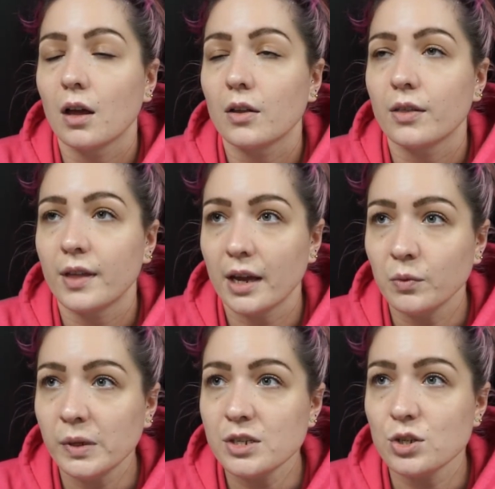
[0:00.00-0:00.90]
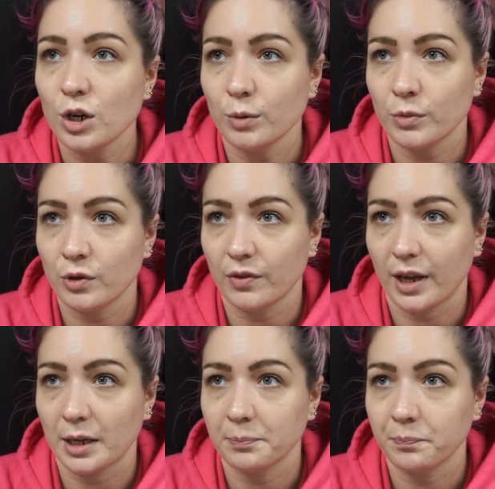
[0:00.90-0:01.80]
Then we start
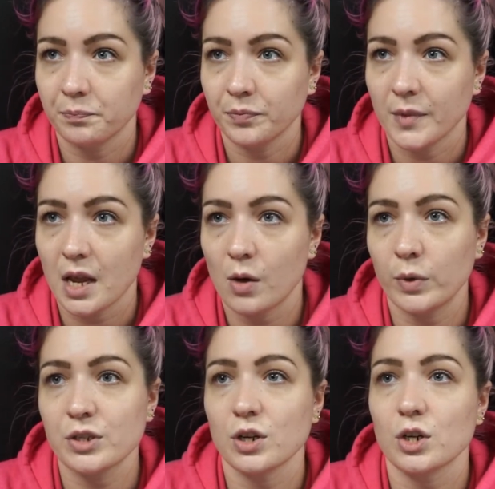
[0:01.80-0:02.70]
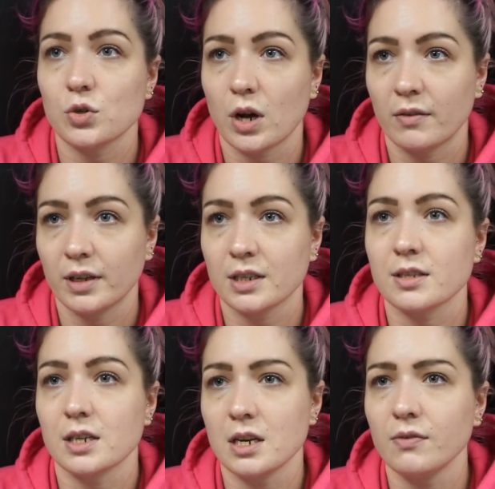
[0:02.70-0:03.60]
moving, and we start driving a
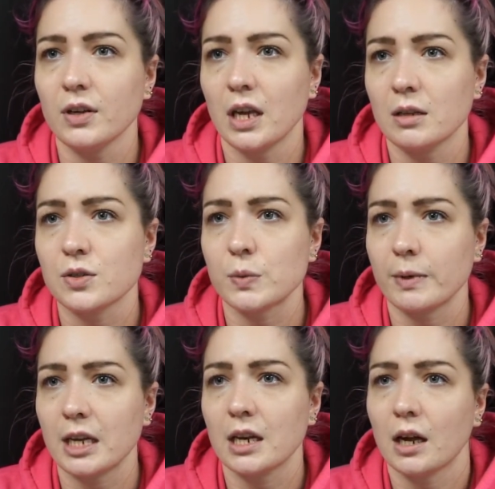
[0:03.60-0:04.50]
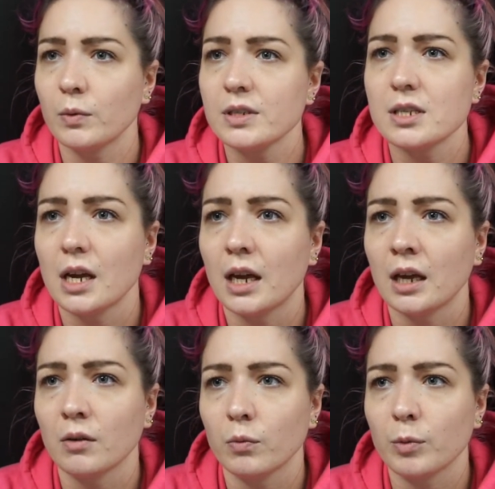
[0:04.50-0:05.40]
significant speed. I would
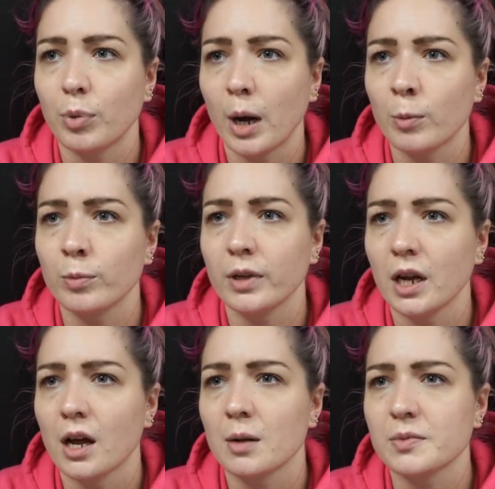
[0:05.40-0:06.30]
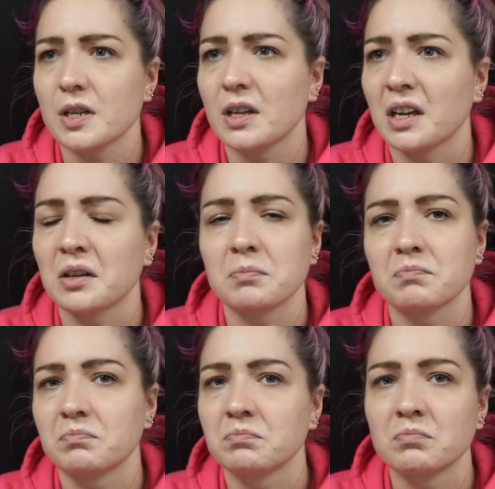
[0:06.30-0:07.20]
say we probably got up to like,
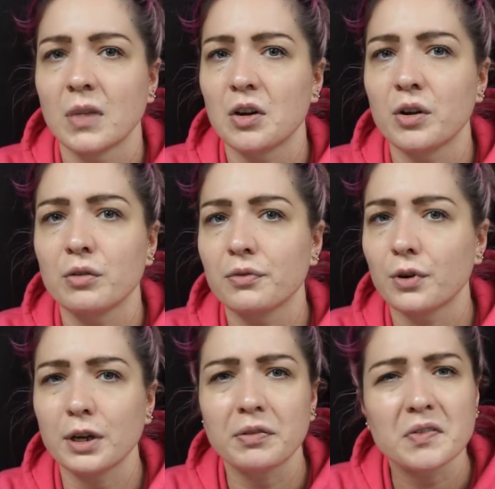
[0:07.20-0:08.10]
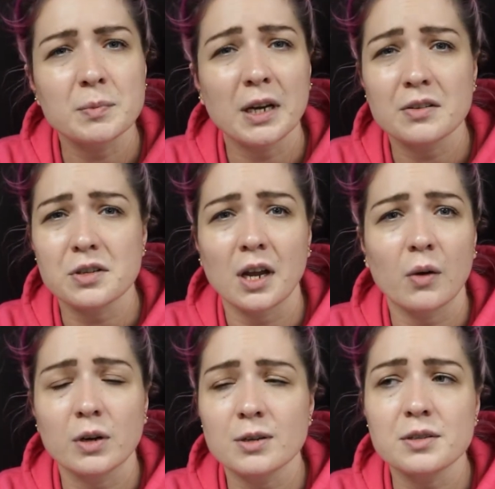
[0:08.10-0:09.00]
I don't know, 40, 50 miles an
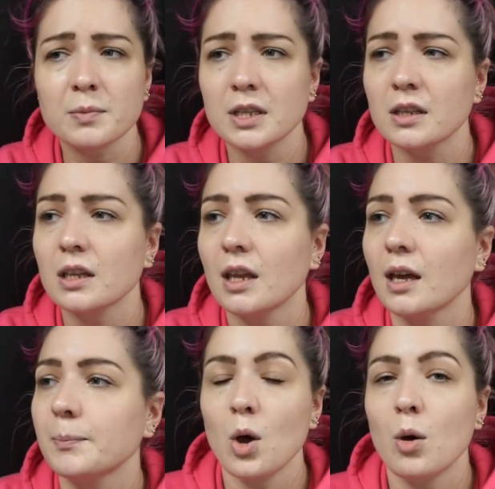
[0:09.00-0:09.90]
hour or something like that.